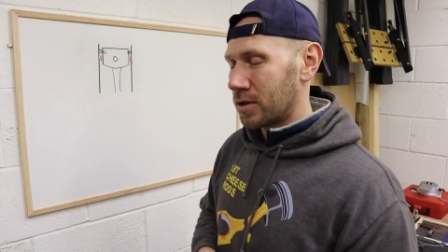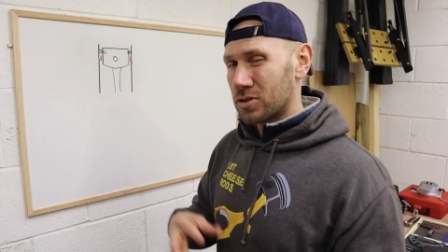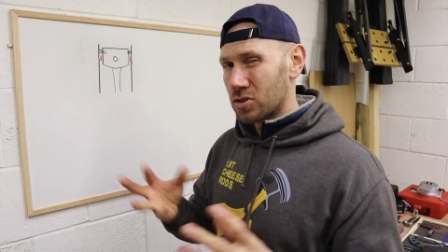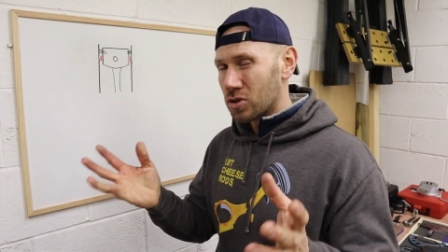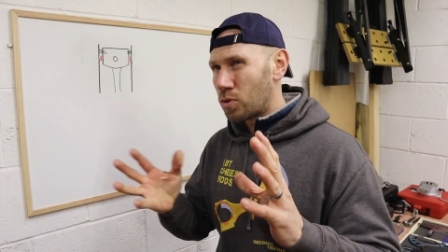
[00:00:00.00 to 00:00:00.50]

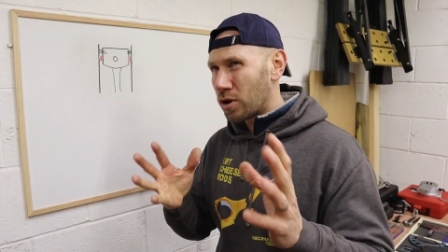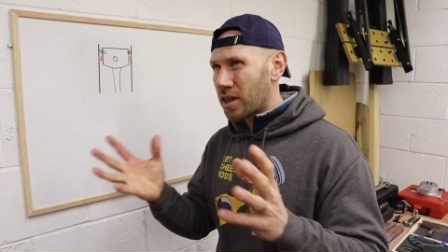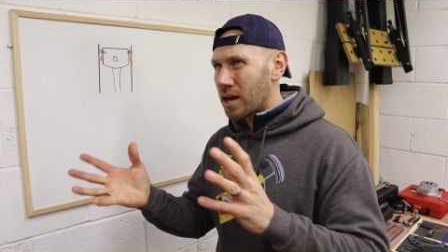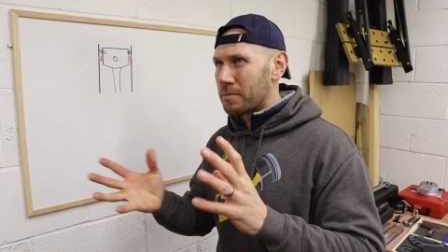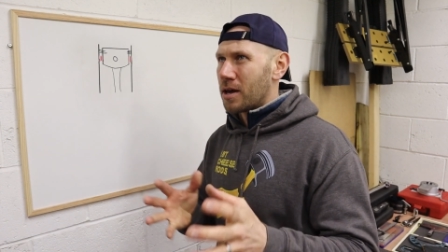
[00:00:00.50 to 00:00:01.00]
So it's one
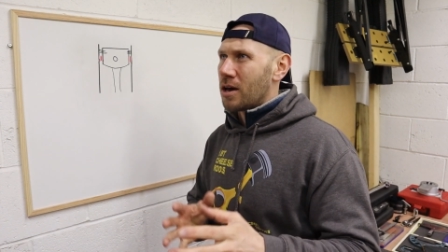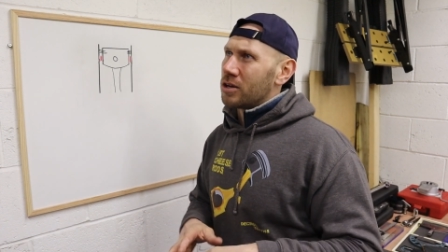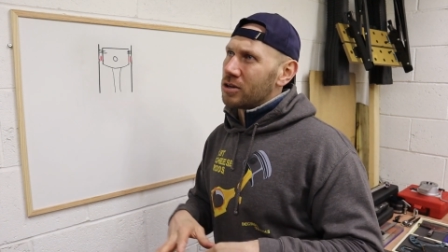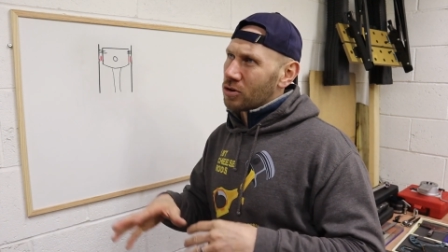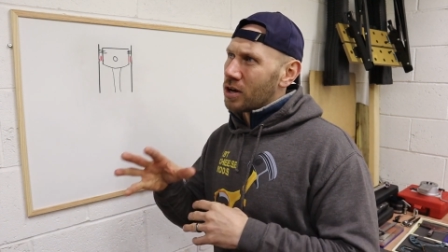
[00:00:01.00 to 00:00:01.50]
of them,
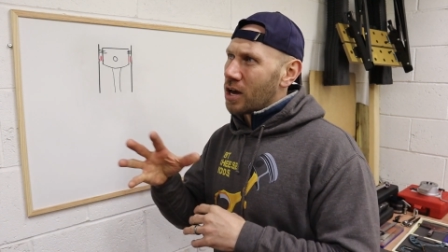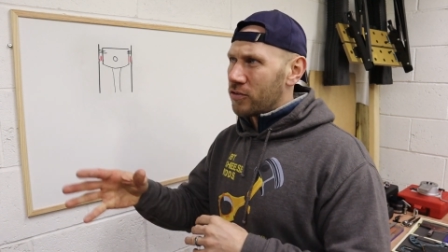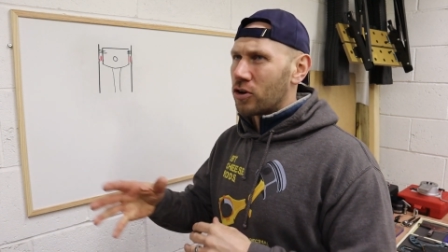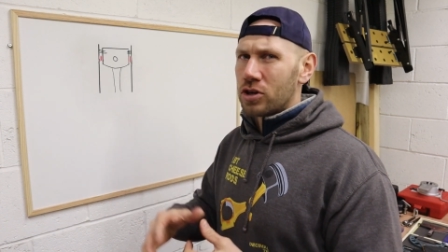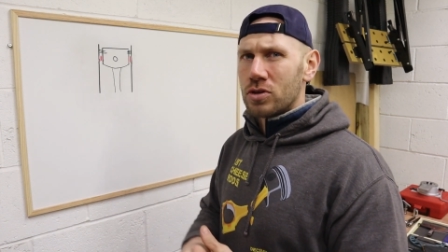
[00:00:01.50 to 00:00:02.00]
you know,
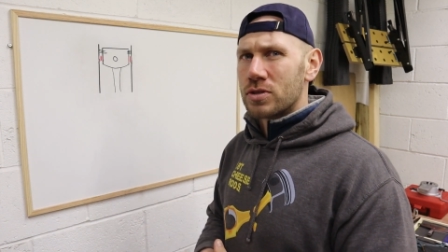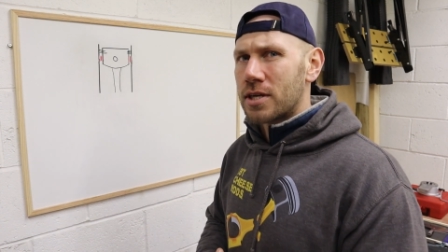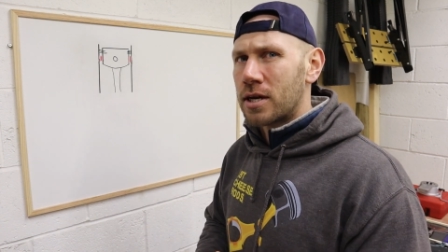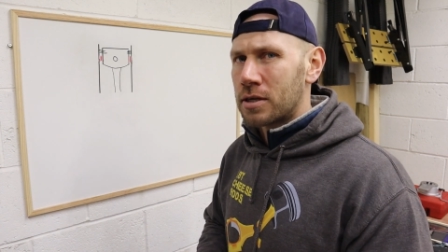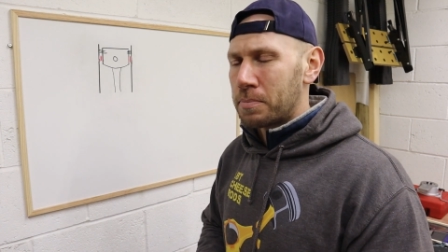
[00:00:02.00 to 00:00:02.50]
if you're going to use
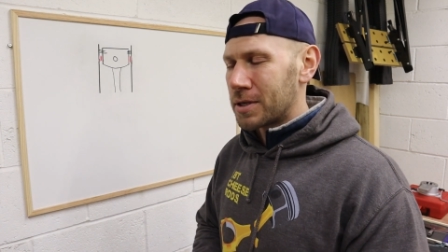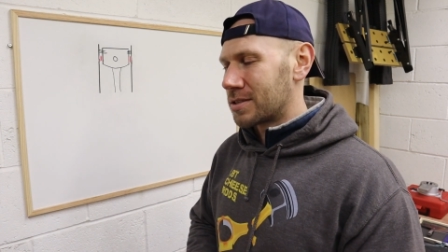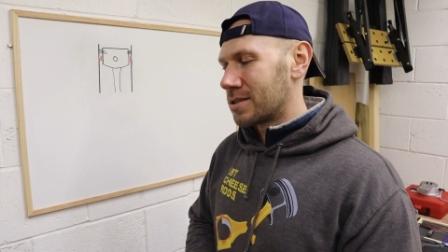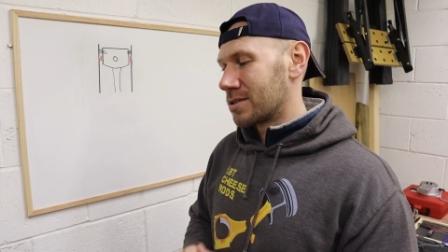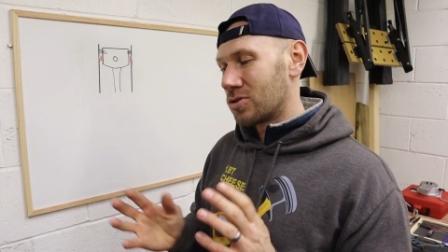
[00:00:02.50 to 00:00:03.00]
standard
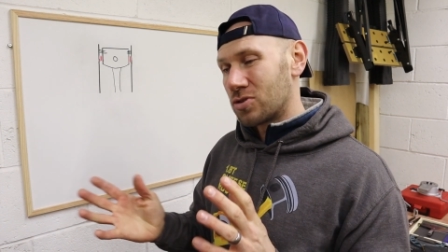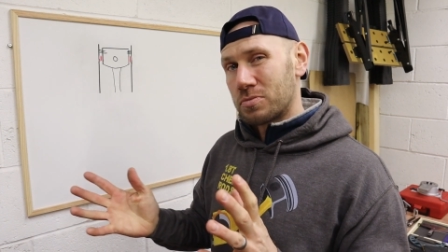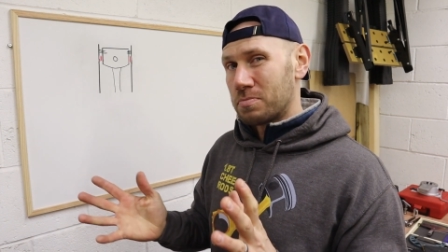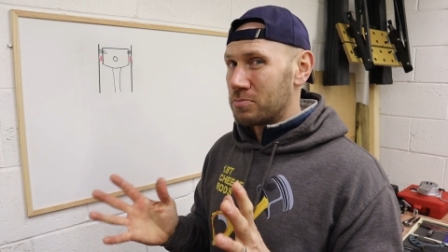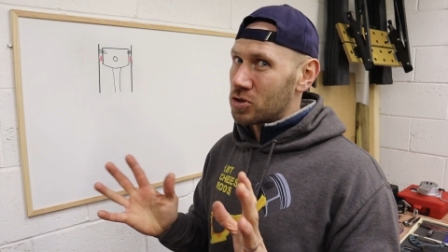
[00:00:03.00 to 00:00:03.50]
pistons,
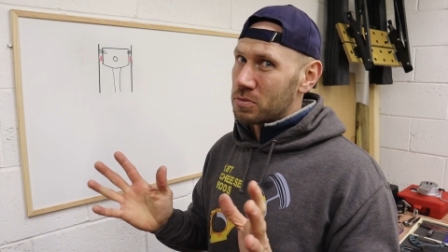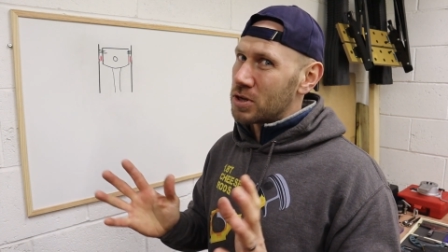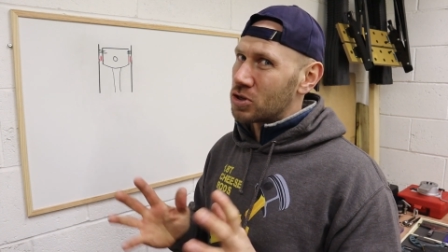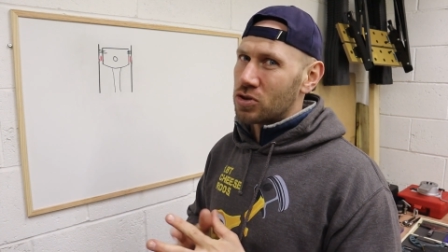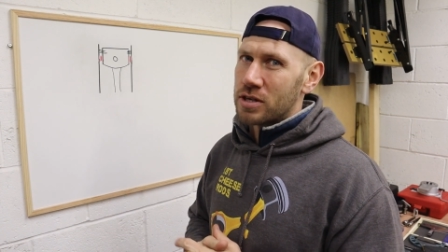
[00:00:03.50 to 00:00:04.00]
just, just
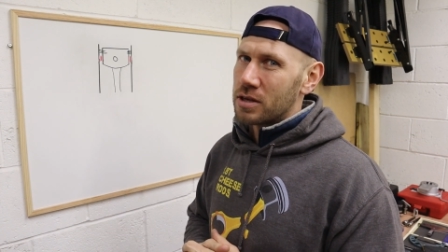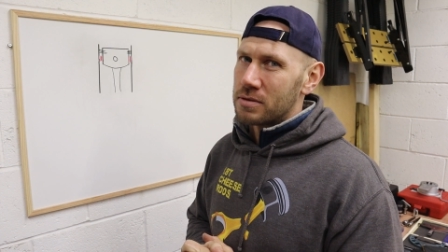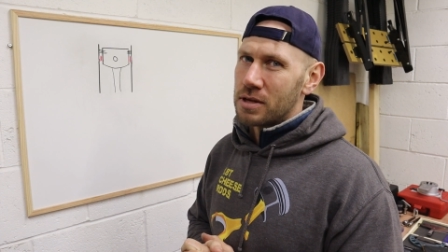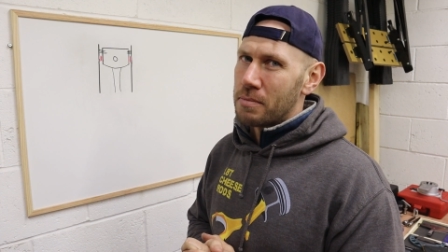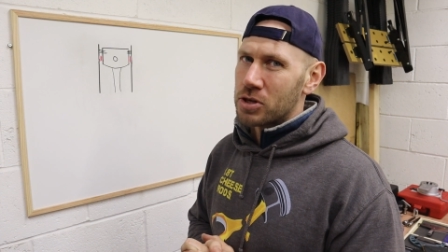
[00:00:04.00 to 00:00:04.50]
make sure
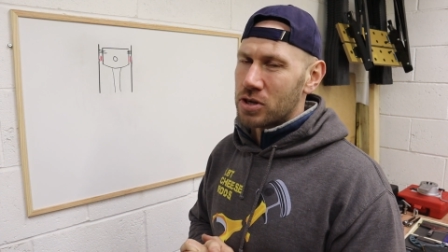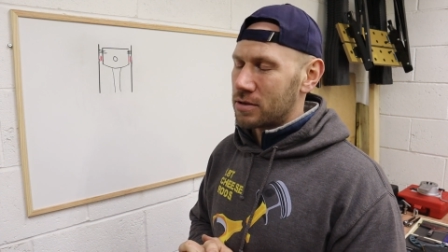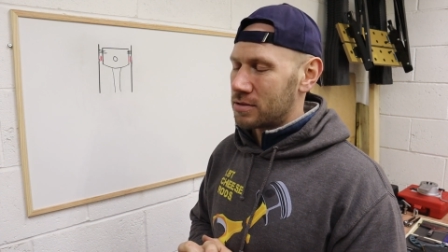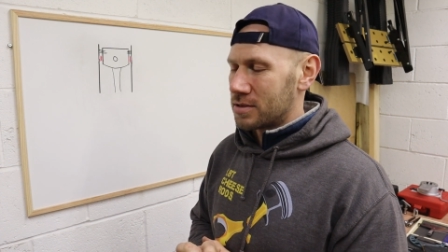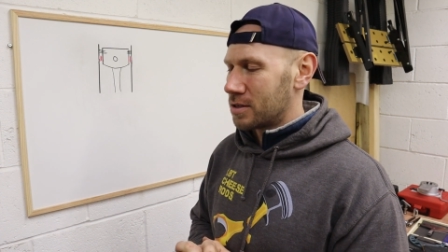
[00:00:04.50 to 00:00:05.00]
you, you
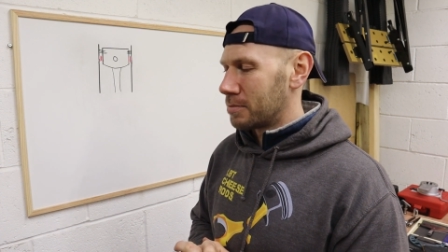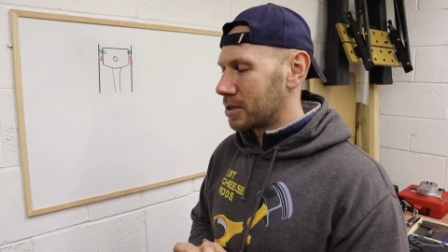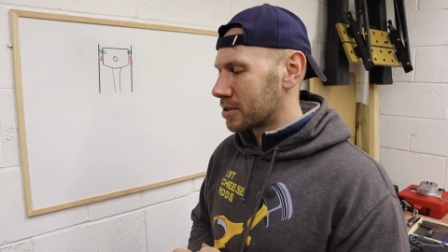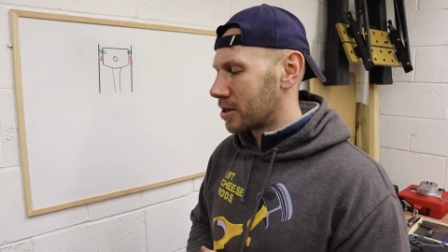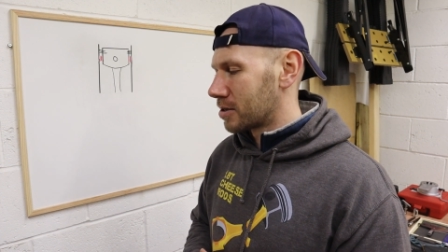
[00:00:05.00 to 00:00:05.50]
measure. It's as
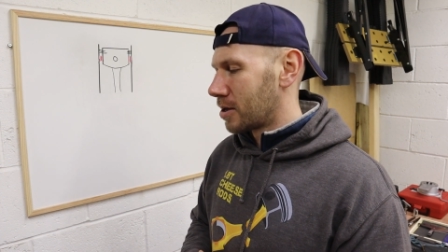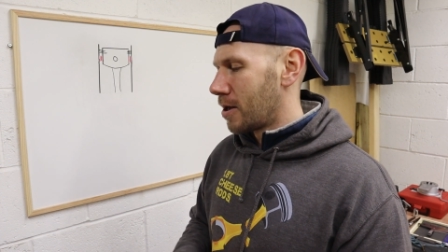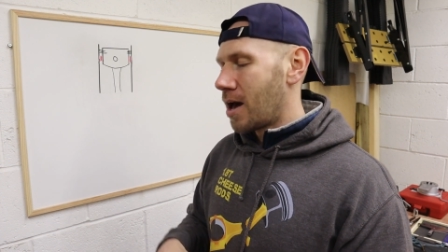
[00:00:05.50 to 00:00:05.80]
simple as that.